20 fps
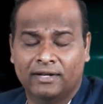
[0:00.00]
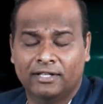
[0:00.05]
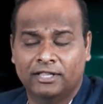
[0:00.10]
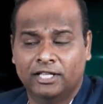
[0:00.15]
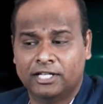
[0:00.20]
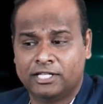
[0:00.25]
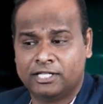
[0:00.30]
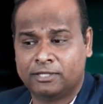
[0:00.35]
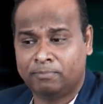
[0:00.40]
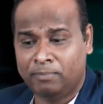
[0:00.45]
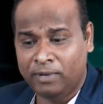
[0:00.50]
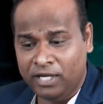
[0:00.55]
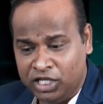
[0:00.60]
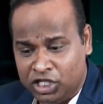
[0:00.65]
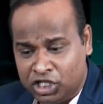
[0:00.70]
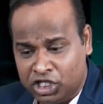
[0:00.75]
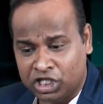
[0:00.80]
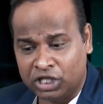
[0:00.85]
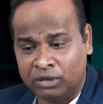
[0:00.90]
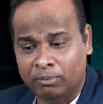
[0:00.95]
the
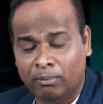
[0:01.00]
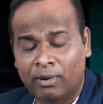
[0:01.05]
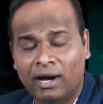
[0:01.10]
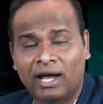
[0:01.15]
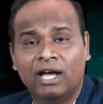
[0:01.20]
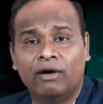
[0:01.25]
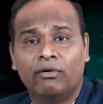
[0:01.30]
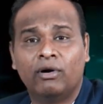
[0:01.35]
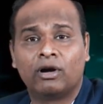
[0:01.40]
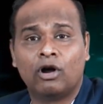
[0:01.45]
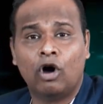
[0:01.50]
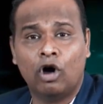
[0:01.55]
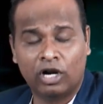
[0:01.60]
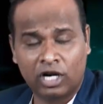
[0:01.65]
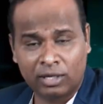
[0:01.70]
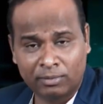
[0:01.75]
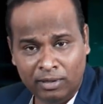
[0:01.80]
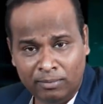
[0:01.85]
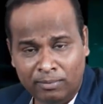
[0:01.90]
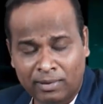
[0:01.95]
speech by our
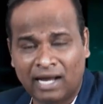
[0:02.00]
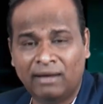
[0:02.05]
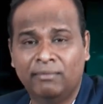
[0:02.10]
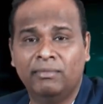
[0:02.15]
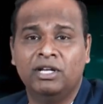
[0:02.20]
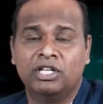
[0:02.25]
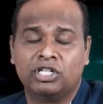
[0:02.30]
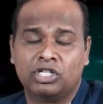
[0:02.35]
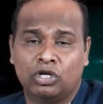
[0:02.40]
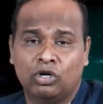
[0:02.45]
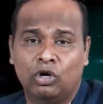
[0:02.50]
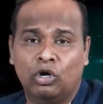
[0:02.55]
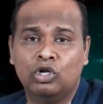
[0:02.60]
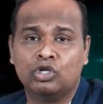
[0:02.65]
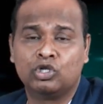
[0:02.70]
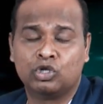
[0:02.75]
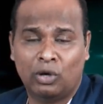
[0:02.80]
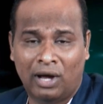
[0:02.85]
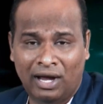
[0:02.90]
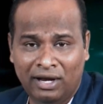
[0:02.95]
Honorable Prime Minister
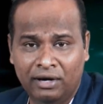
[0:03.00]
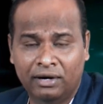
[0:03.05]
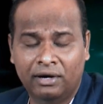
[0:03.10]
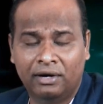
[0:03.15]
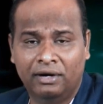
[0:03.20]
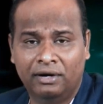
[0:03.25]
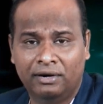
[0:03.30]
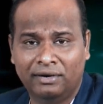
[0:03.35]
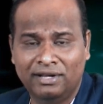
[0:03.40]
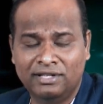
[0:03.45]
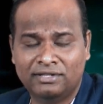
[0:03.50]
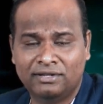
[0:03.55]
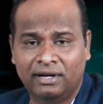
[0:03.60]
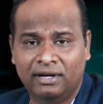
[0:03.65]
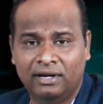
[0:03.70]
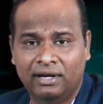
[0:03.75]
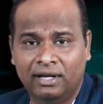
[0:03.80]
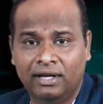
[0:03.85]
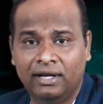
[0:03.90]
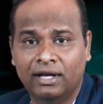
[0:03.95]
also I heard
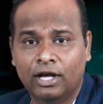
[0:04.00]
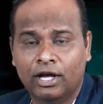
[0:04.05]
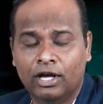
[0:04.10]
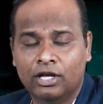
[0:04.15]
recently.